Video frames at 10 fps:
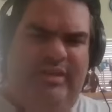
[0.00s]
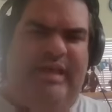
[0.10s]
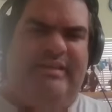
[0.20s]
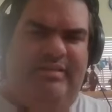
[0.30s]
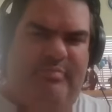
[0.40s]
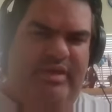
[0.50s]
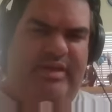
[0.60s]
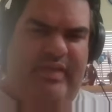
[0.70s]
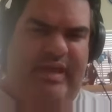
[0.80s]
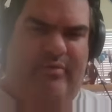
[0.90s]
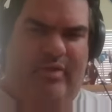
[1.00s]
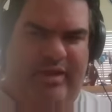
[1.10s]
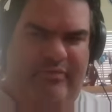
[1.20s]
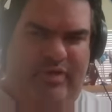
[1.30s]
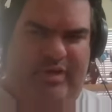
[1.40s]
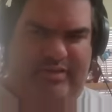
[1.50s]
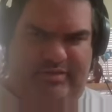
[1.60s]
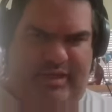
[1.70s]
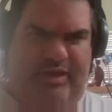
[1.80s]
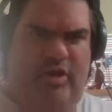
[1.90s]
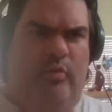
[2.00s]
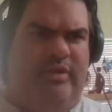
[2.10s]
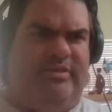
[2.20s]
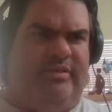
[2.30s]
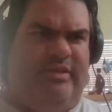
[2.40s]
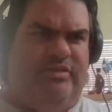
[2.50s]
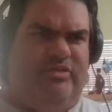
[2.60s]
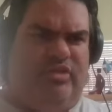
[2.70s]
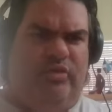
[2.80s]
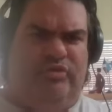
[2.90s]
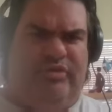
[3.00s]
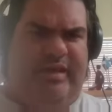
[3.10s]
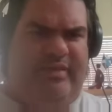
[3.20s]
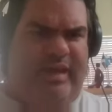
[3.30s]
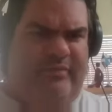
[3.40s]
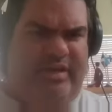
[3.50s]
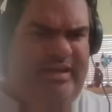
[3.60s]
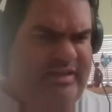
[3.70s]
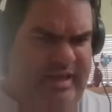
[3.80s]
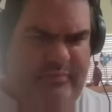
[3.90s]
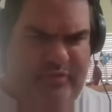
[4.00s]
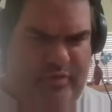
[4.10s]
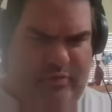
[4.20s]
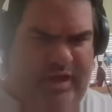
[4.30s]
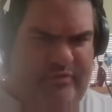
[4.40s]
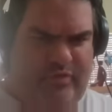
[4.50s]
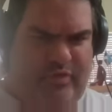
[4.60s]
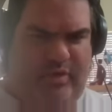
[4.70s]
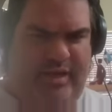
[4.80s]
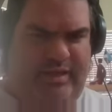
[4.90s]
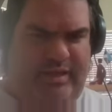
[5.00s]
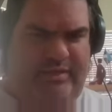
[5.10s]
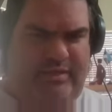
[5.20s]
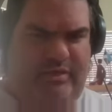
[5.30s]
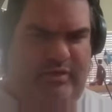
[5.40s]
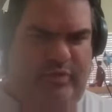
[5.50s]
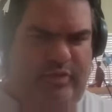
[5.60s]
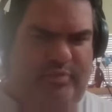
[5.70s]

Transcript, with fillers: it like to be in that rivalry? Because I know, what is it? The schools, they have a nickname for the rivalry, right? Like when they